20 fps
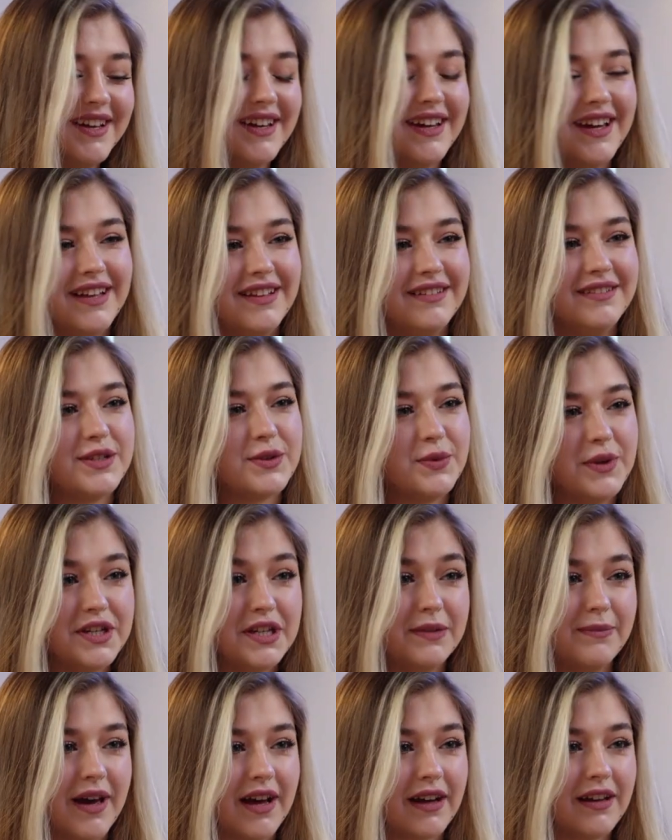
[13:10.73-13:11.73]
and switch
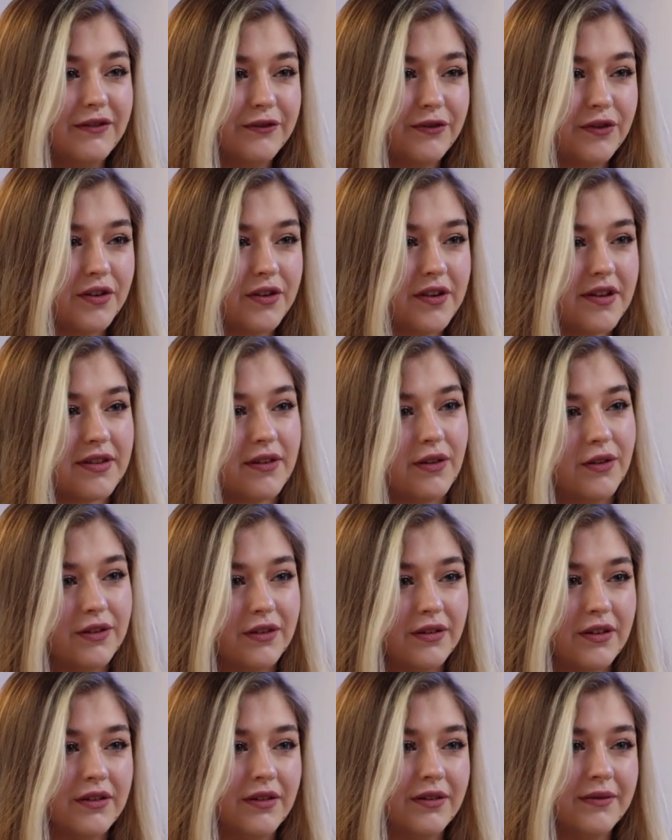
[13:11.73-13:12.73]
it back and forth
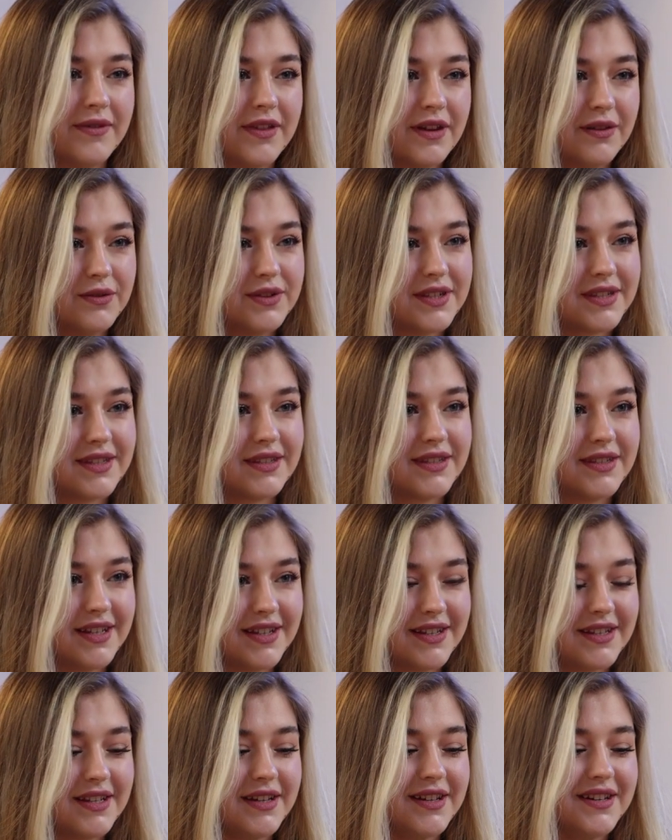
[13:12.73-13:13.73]
all of those
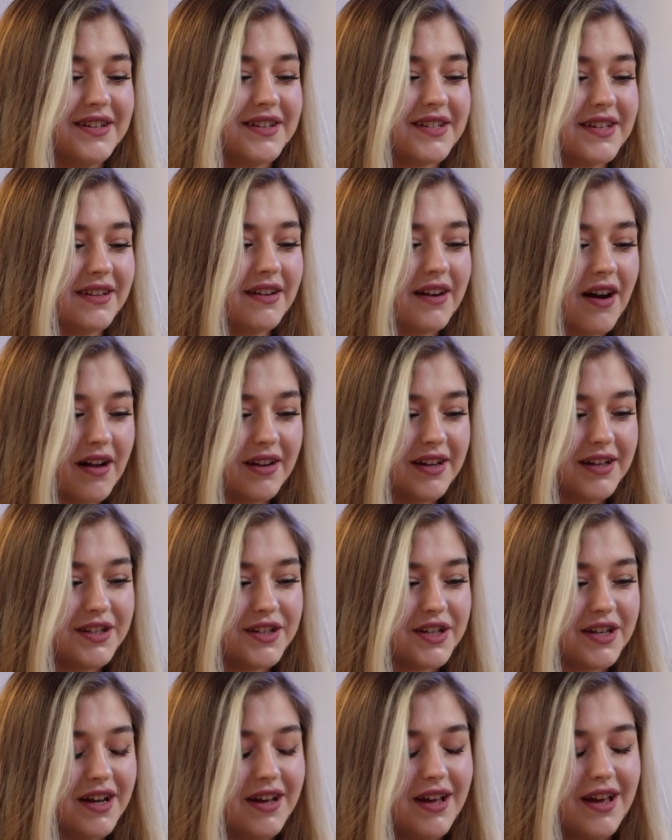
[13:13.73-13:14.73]
6 years in
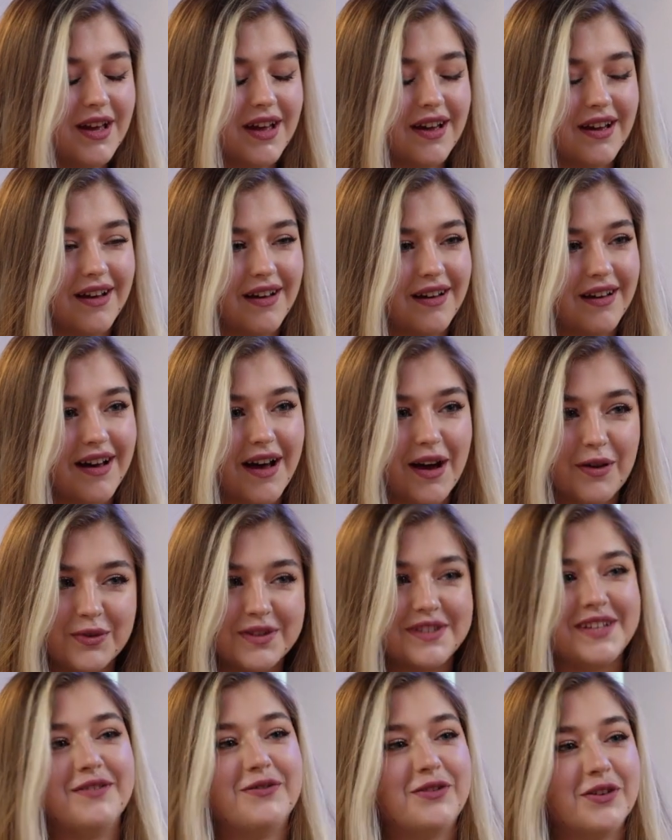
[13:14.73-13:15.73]
college. How
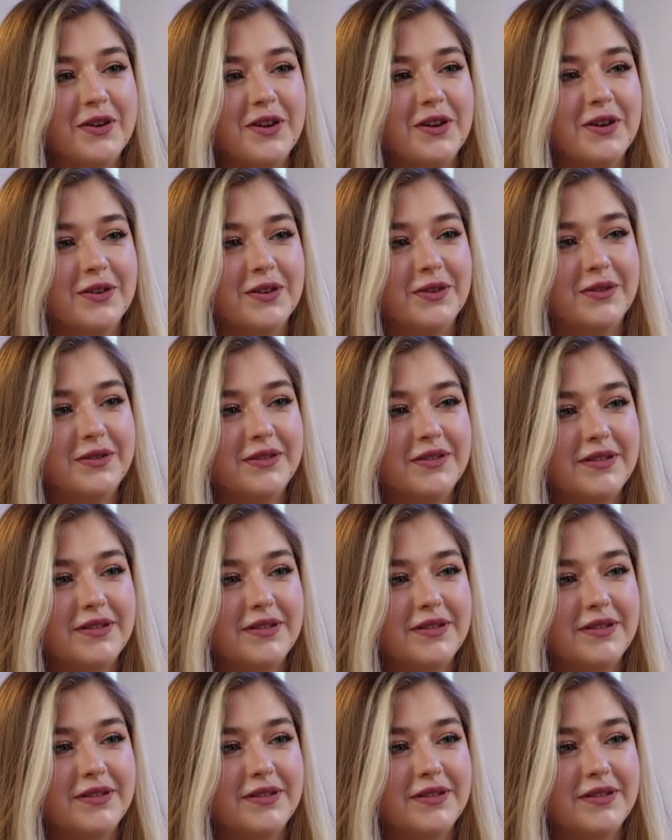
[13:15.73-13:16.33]
was it for you?